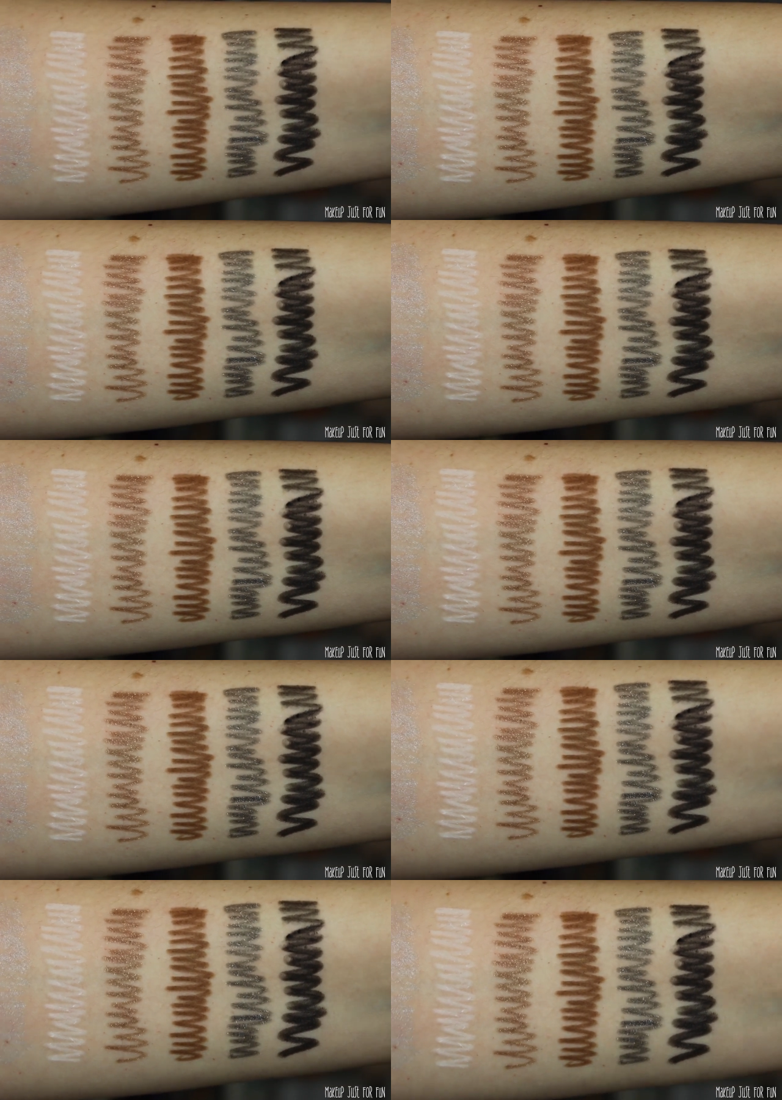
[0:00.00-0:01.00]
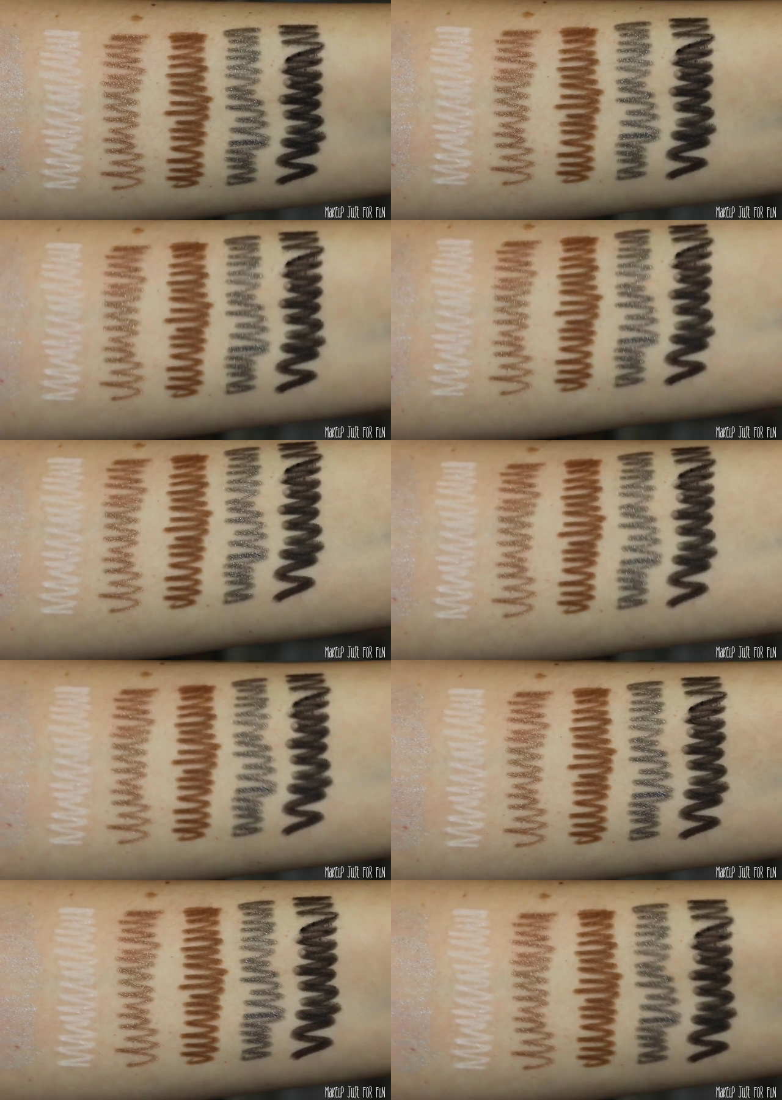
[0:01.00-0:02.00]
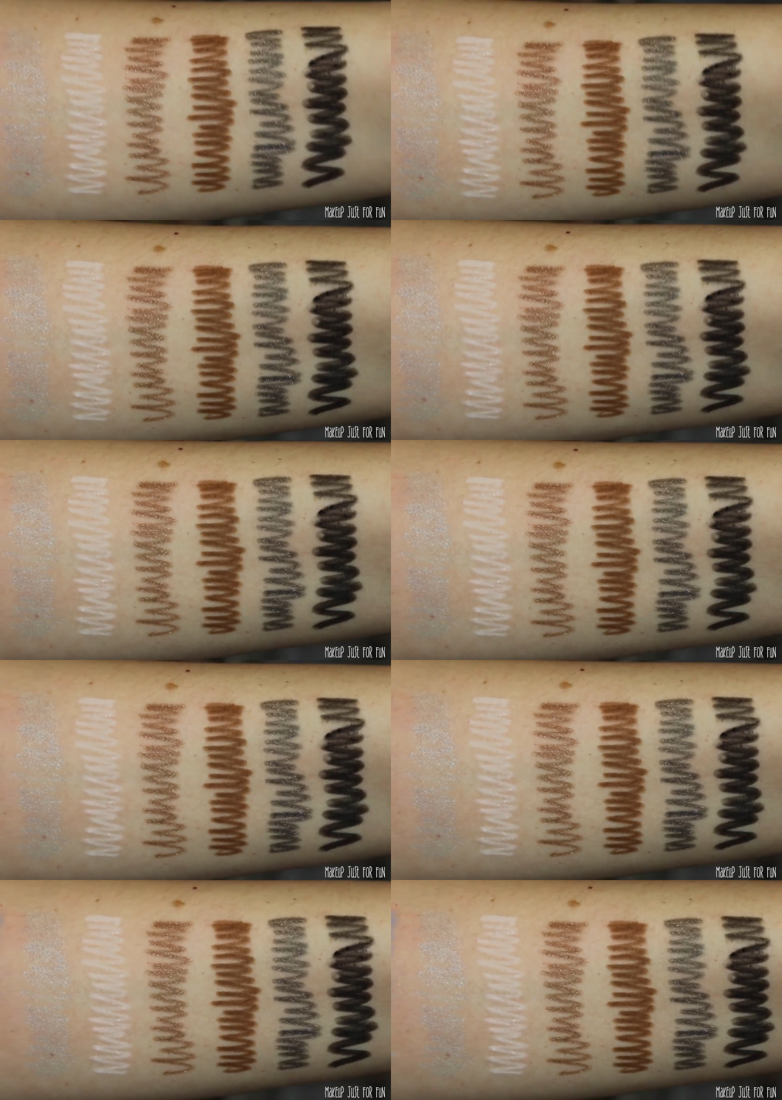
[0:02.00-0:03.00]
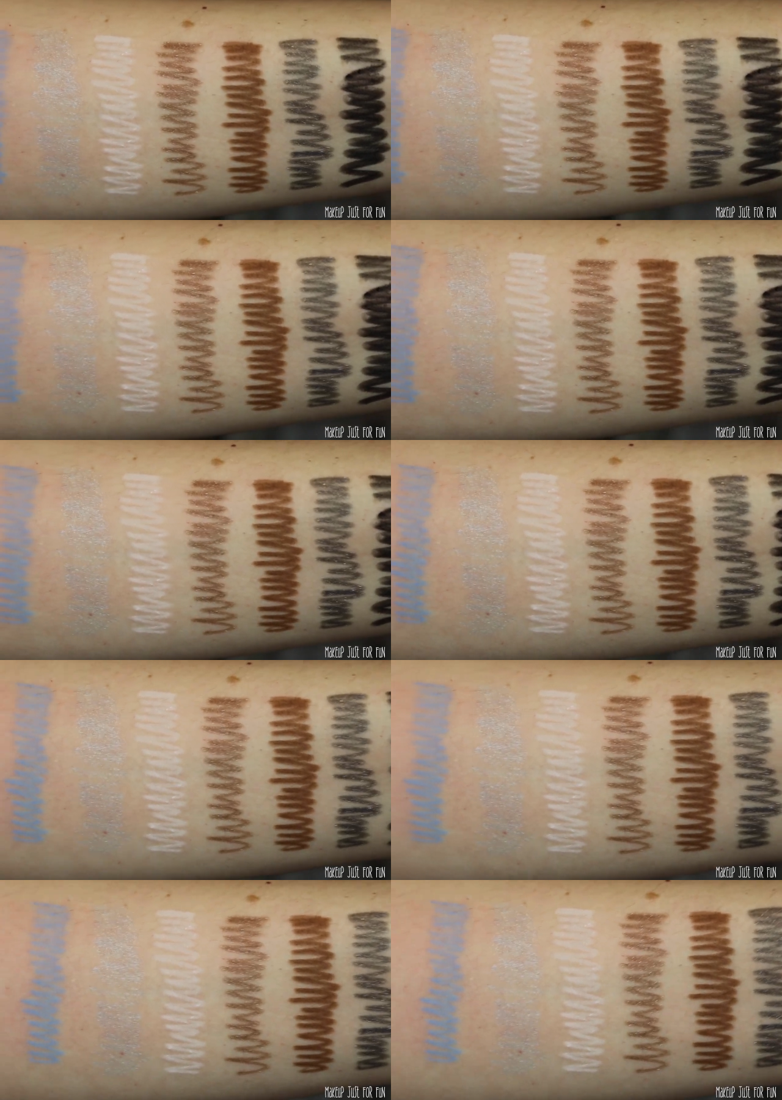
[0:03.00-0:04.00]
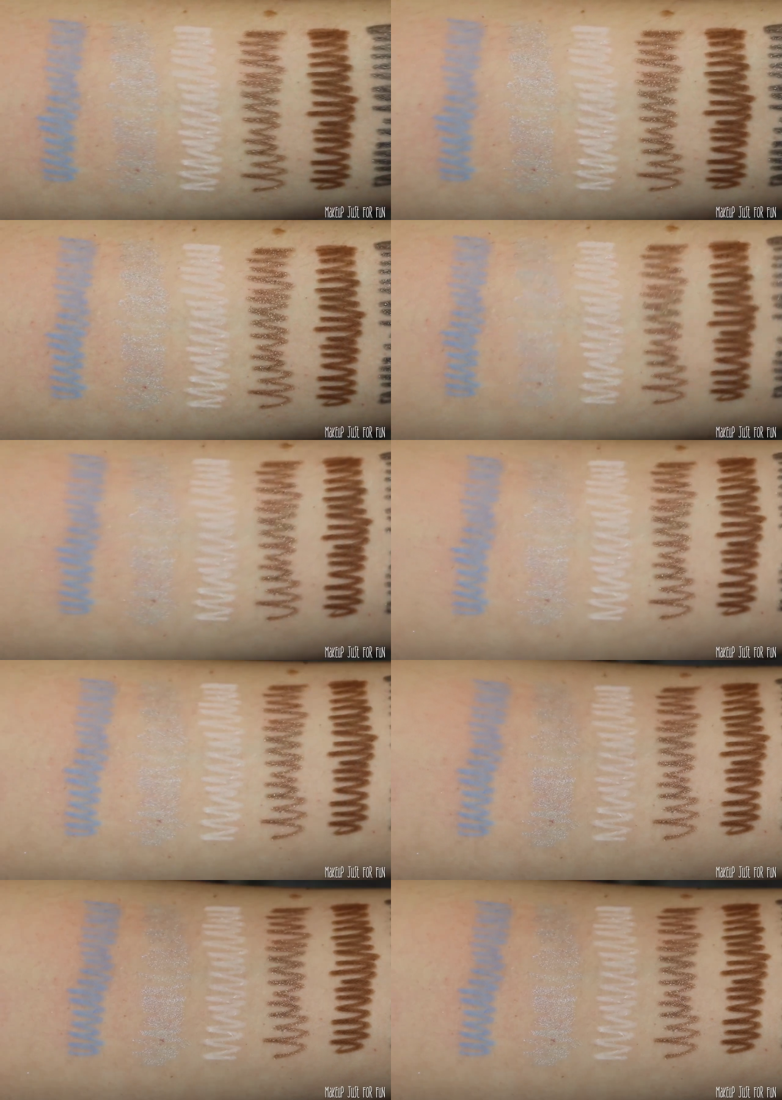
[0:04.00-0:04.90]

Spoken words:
No face is visible, so there are no lips to read.